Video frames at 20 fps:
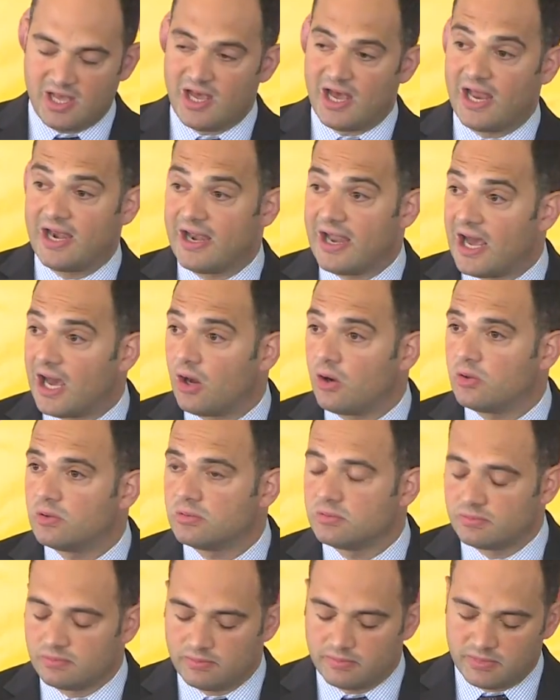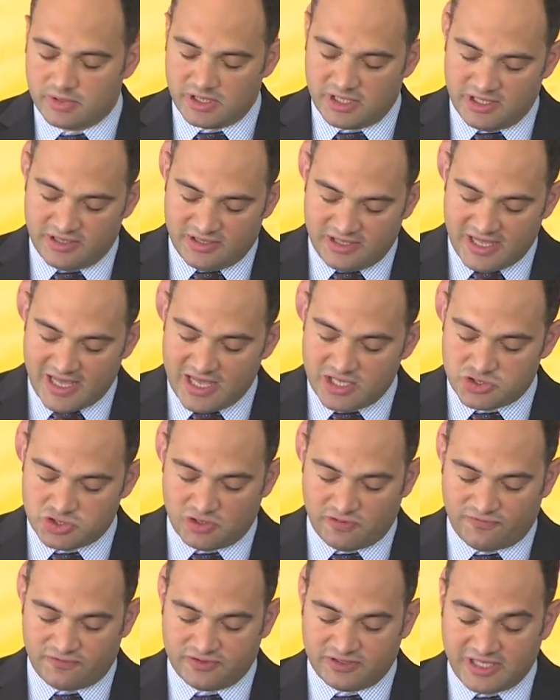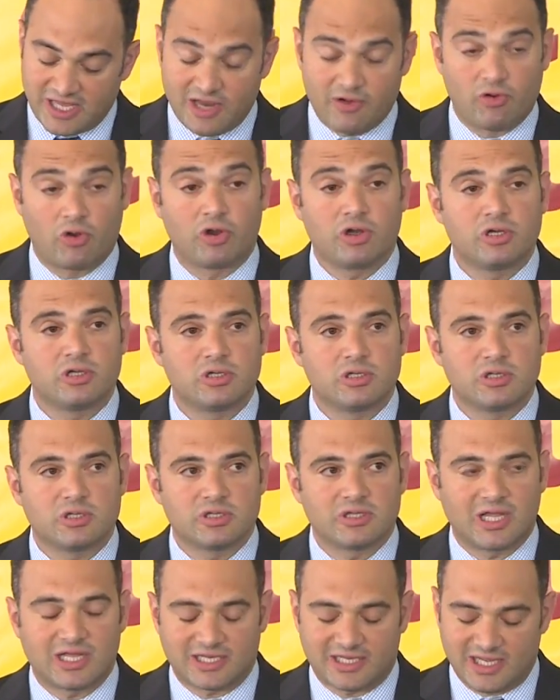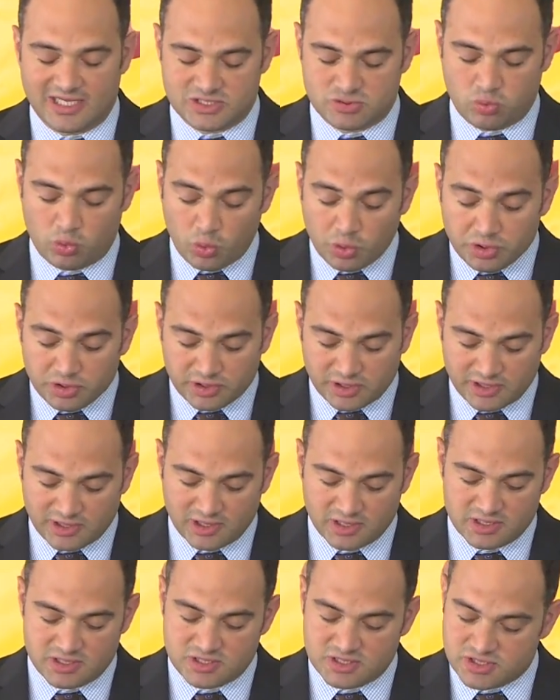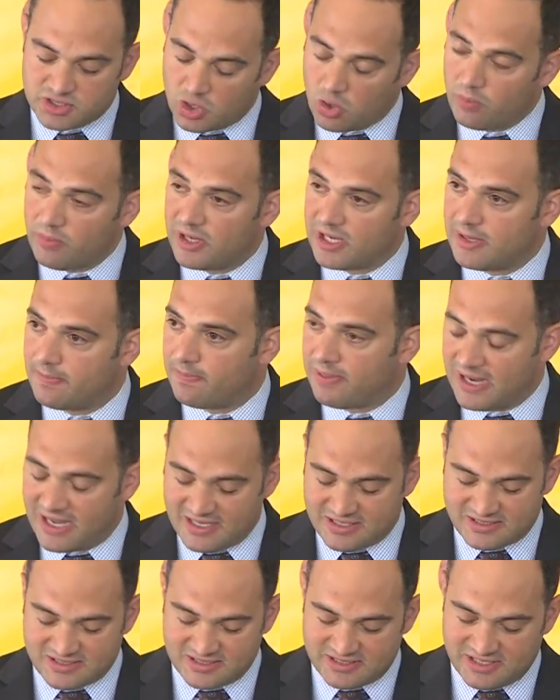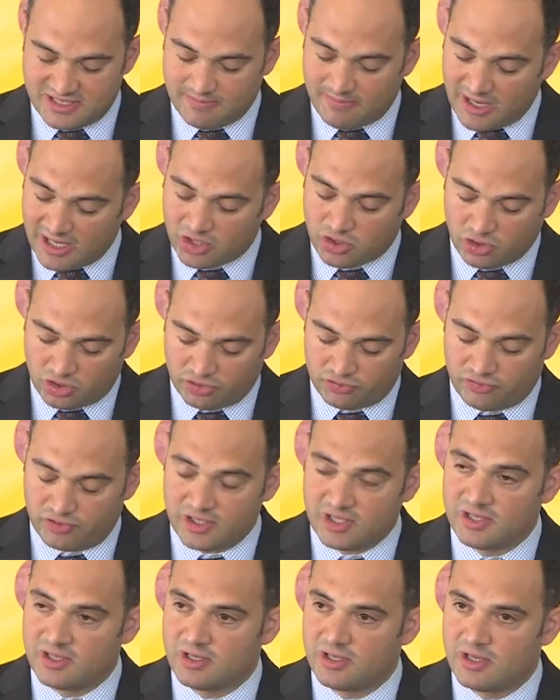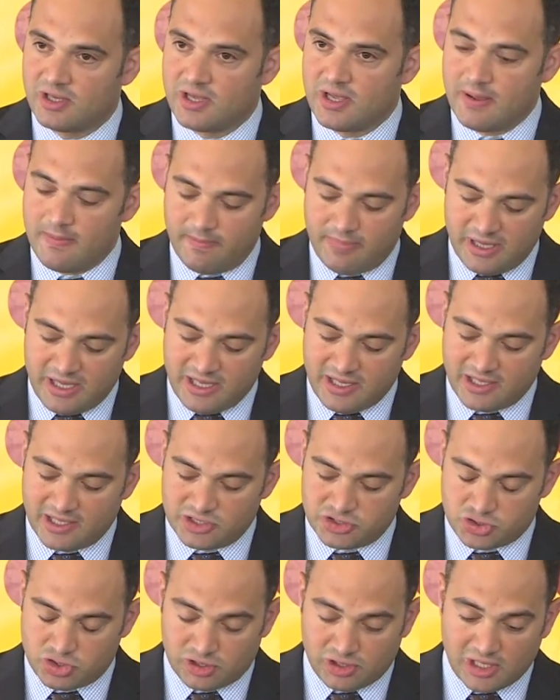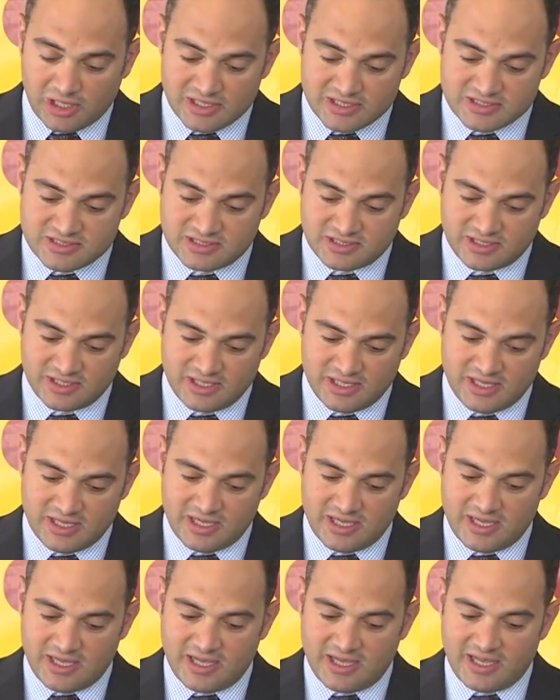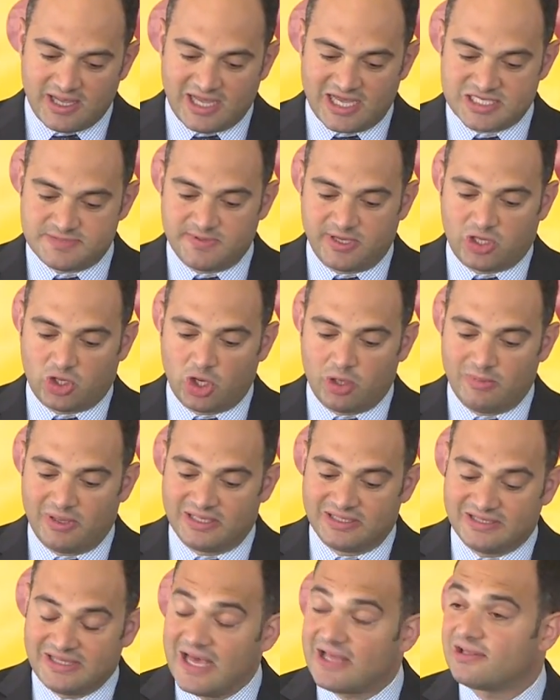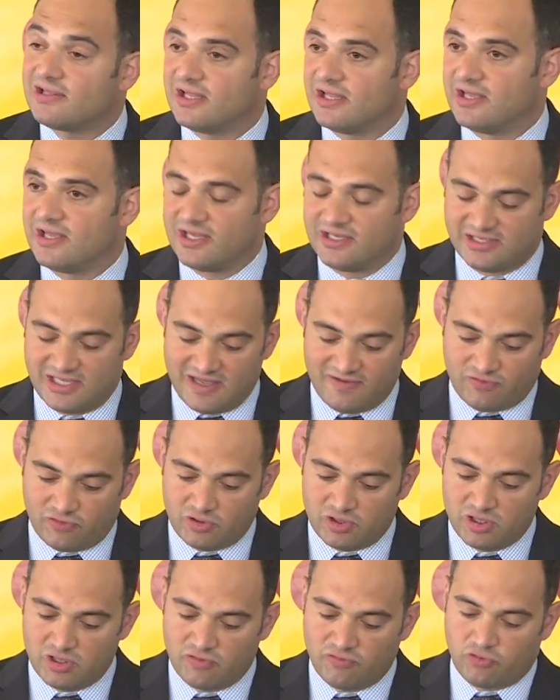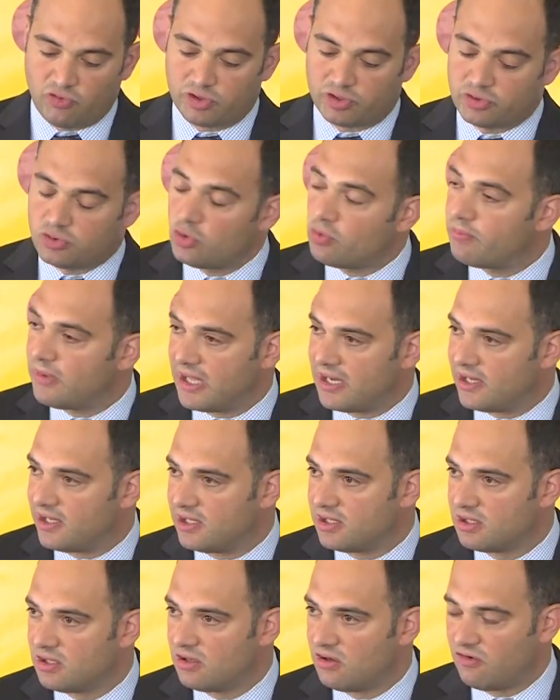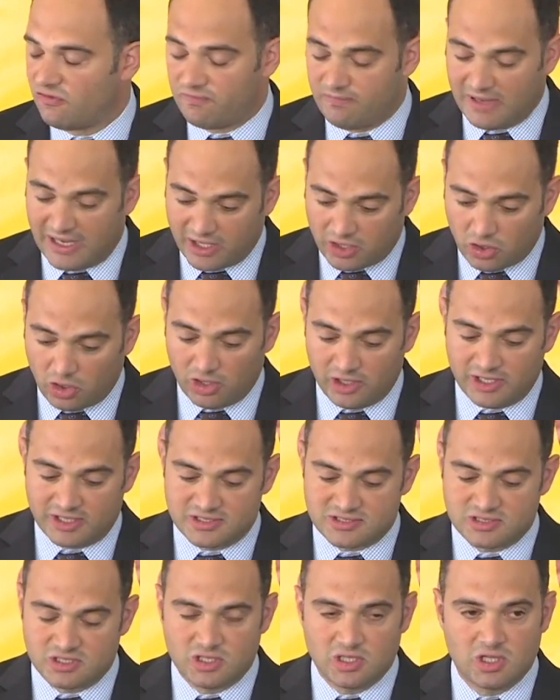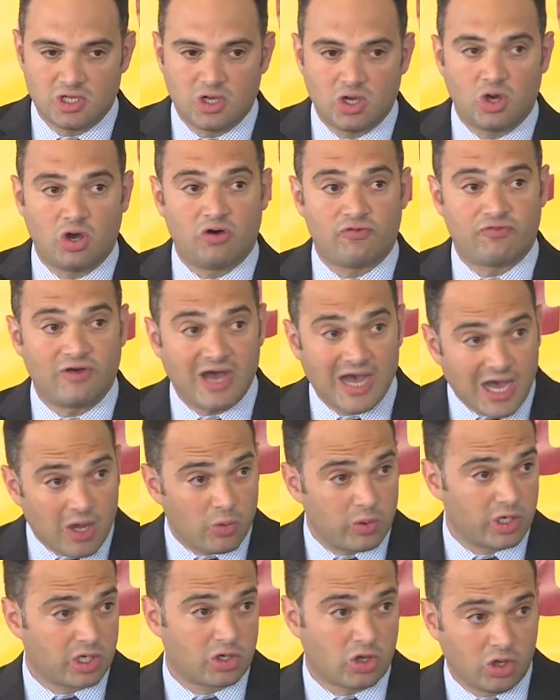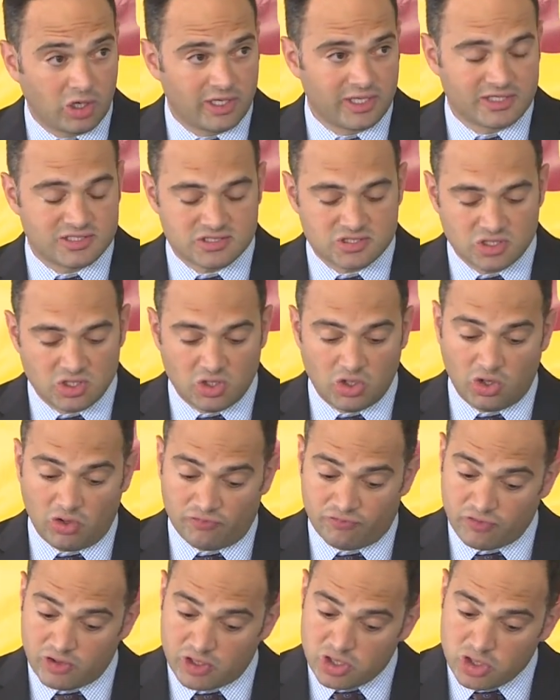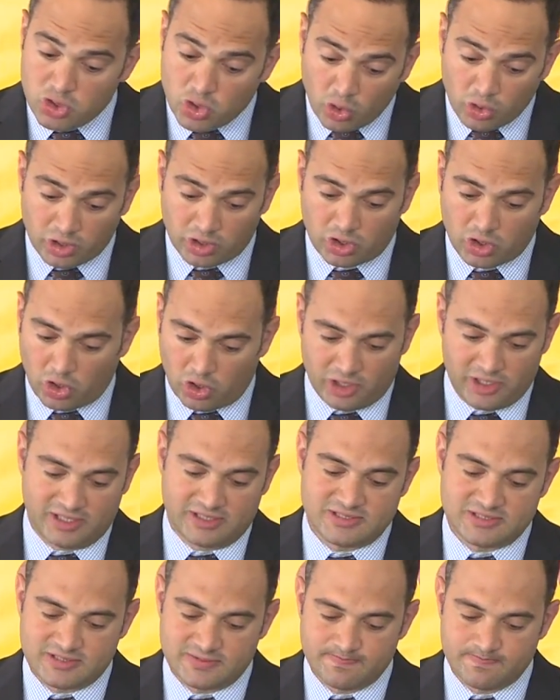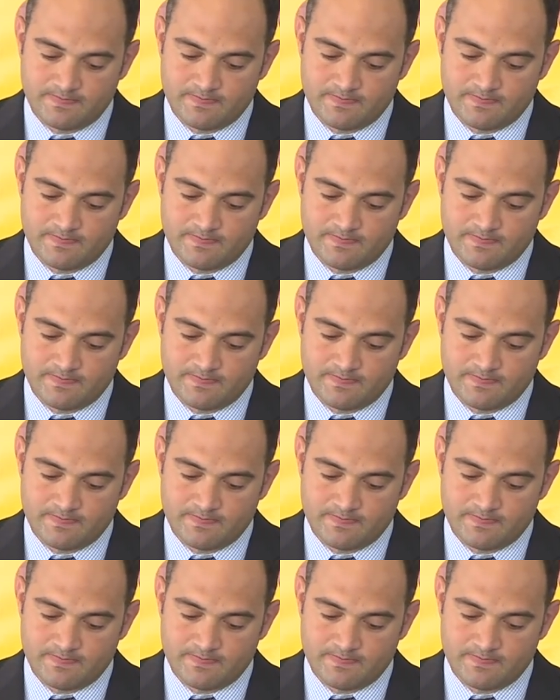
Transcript: And now, in the age of terror that has wounded so many places in my country, being a journalist has become a deadly endeavor for too many of my colleagues, of our colleagues, of your colleagues.